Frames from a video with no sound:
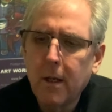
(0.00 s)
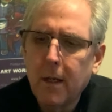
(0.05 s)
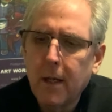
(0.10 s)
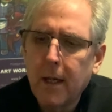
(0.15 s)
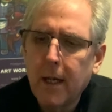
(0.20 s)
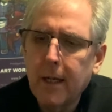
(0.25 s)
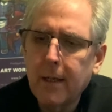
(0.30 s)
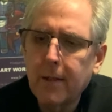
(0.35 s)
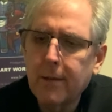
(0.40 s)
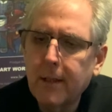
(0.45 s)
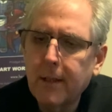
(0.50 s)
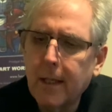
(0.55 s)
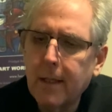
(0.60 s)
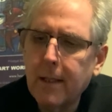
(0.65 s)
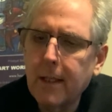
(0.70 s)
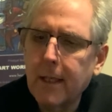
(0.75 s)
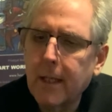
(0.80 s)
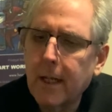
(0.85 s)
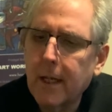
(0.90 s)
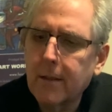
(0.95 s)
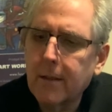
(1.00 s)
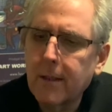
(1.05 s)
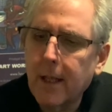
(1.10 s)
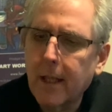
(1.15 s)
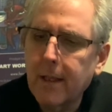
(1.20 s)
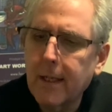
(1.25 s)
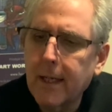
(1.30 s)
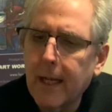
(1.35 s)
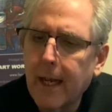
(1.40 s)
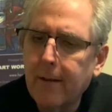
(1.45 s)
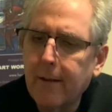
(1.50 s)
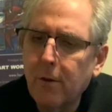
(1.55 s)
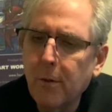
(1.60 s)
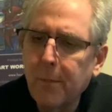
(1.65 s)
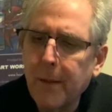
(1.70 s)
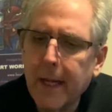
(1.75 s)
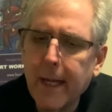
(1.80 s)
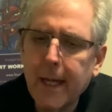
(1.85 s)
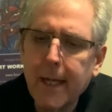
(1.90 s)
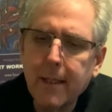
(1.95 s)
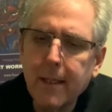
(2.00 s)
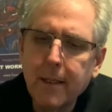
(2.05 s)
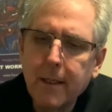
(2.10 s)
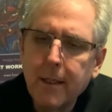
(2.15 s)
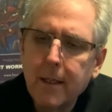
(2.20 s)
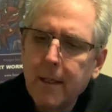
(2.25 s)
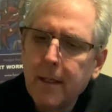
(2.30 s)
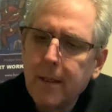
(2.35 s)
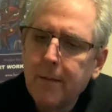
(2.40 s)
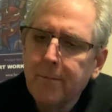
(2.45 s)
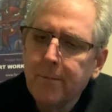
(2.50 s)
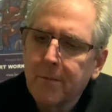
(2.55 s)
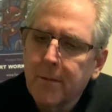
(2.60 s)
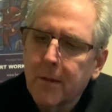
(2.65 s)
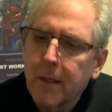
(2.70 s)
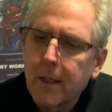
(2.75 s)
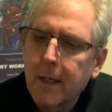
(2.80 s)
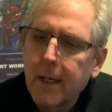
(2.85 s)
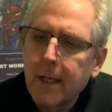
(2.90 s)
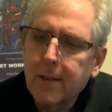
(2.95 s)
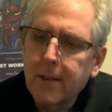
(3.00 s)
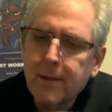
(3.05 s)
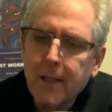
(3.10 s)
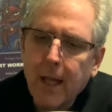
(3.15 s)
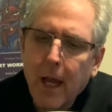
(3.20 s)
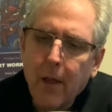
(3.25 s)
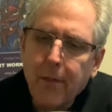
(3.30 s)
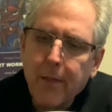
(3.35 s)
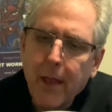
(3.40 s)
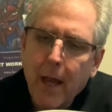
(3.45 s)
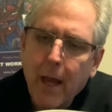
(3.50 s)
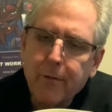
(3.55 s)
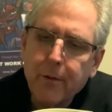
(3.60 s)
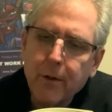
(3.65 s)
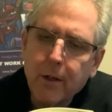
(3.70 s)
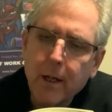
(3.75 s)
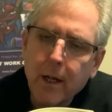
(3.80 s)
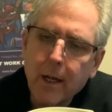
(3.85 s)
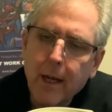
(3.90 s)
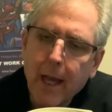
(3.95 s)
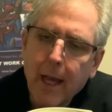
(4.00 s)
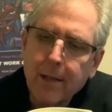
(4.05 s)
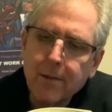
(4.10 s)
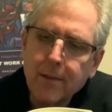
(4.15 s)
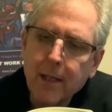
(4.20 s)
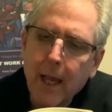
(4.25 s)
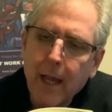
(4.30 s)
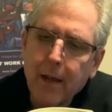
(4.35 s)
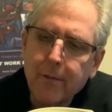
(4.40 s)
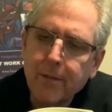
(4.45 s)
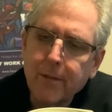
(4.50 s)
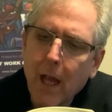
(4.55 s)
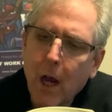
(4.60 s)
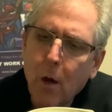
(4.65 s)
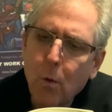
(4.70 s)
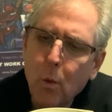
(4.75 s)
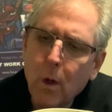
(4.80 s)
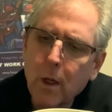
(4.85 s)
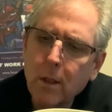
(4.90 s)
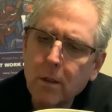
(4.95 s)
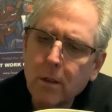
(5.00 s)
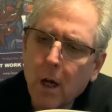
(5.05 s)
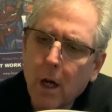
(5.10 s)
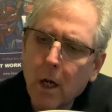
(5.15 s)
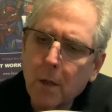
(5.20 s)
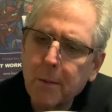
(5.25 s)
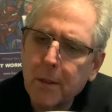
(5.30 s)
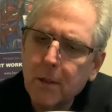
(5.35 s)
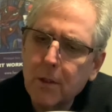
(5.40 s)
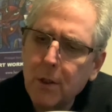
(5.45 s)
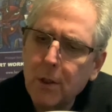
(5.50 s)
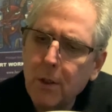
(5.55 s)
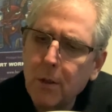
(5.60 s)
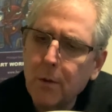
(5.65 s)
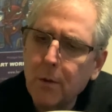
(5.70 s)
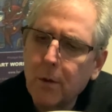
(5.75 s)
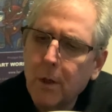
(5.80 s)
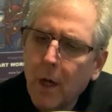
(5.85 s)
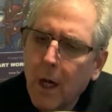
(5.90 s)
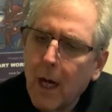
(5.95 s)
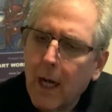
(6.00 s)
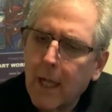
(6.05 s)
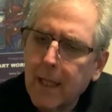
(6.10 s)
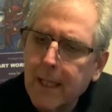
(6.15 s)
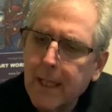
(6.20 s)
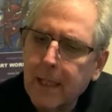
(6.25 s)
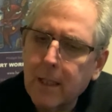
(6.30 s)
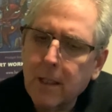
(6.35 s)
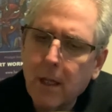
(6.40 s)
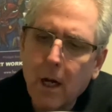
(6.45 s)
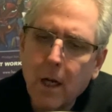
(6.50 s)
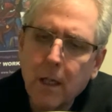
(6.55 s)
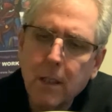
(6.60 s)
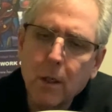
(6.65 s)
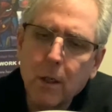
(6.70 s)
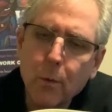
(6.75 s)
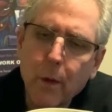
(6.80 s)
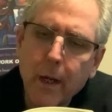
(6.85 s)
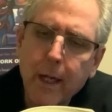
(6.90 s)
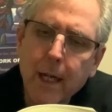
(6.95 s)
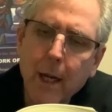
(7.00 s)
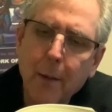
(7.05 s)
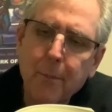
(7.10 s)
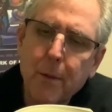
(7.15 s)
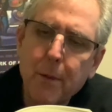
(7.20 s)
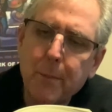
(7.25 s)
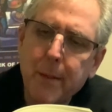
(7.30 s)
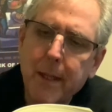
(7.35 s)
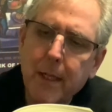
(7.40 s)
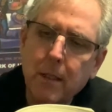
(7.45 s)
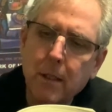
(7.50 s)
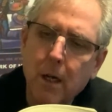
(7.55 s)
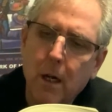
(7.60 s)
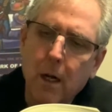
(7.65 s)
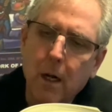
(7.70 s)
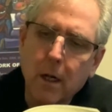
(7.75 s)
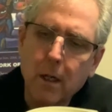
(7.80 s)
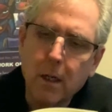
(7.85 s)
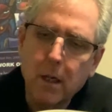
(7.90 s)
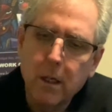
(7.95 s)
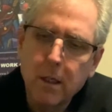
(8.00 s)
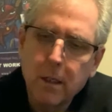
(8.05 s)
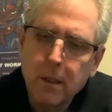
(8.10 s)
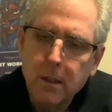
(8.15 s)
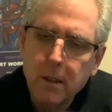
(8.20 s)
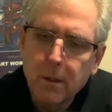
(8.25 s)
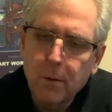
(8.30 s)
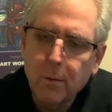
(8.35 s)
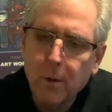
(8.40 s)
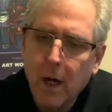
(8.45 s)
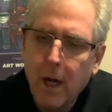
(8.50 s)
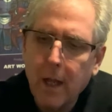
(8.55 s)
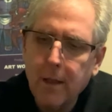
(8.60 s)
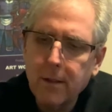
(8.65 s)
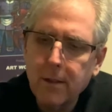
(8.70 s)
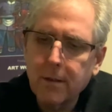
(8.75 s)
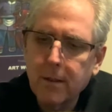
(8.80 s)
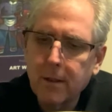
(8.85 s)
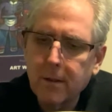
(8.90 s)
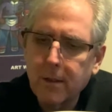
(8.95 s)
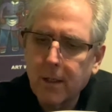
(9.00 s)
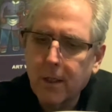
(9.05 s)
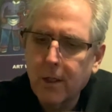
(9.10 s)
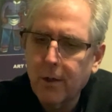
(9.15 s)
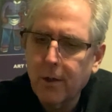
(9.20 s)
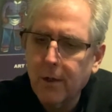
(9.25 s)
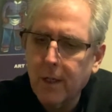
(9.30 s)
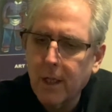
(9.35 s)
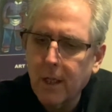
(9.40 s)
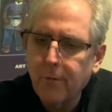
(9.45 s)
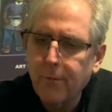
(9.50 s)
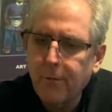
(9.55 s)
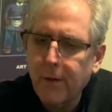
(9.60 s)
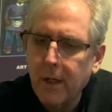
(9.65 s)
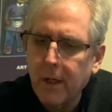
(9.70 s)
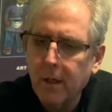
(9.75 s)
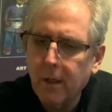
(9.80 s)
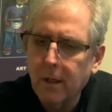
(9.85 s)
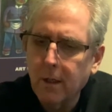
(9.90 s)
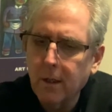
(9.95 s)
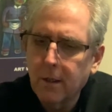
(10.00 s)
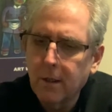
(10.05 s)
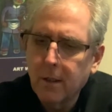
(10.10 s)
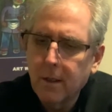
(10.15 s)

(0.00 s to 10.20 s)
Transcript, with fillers: It is said that, said that every man in South Africa has to have not one dog, but two. A little dog to wake up the big dog. Why this insecurity and fear?